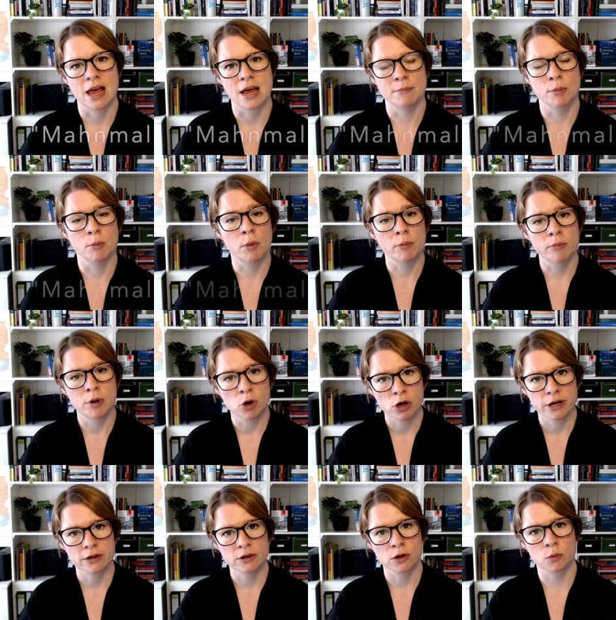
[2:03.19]
a
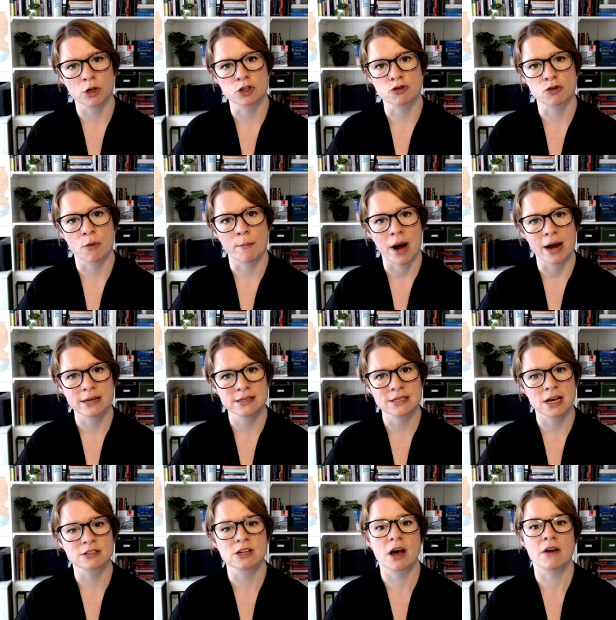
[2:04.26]
memorial which reminds
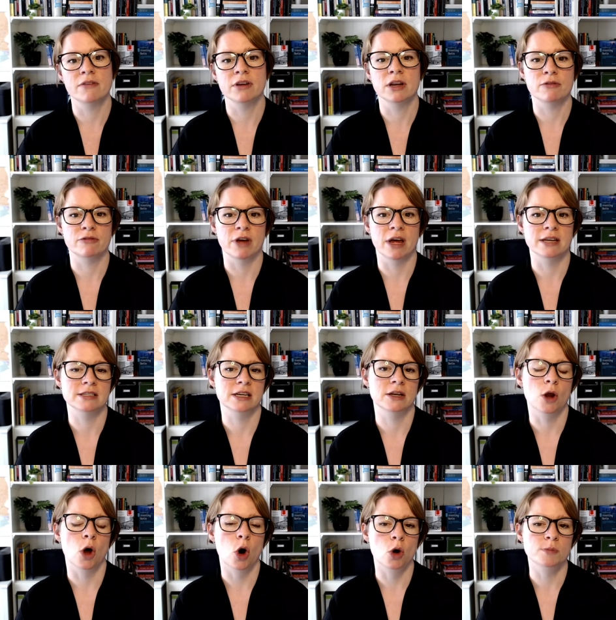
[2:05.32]
us of an event in
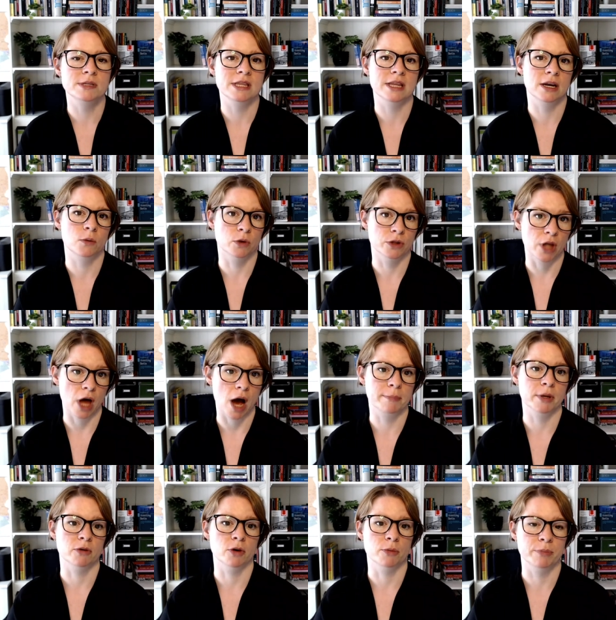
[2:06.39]
hopes that it will not
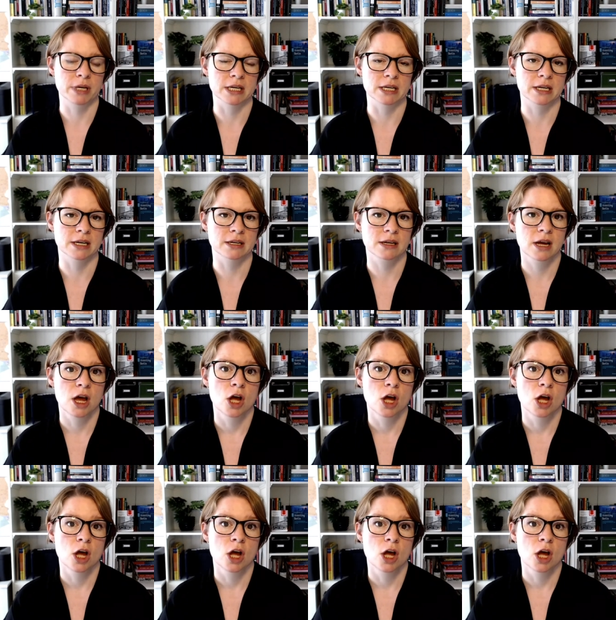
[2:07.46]
be repeated.